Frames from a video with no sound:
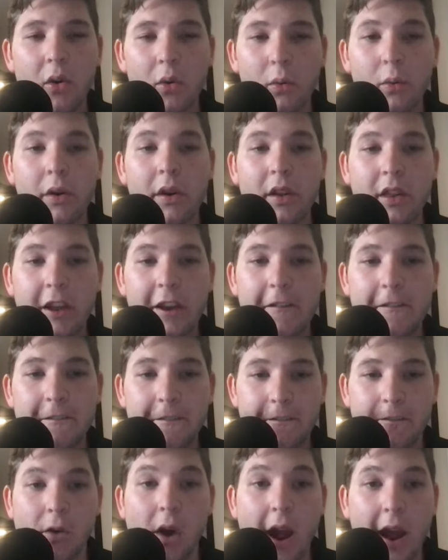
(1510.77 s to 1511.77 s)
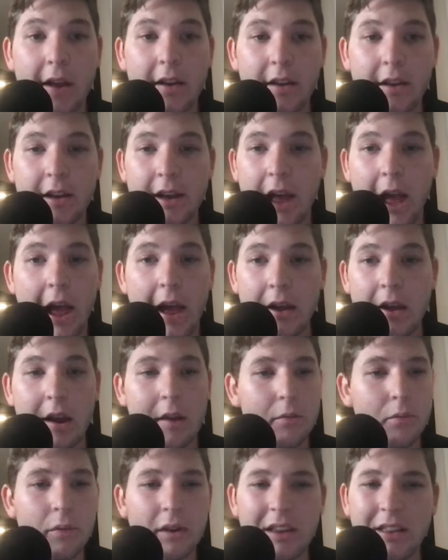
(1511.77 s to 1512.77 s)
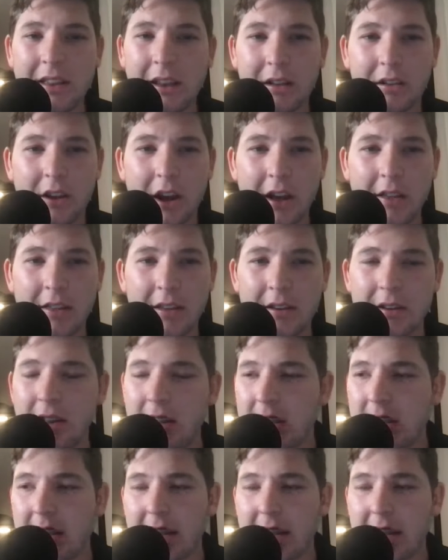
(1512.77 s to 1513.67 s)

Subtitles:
really fret. It really doesn't.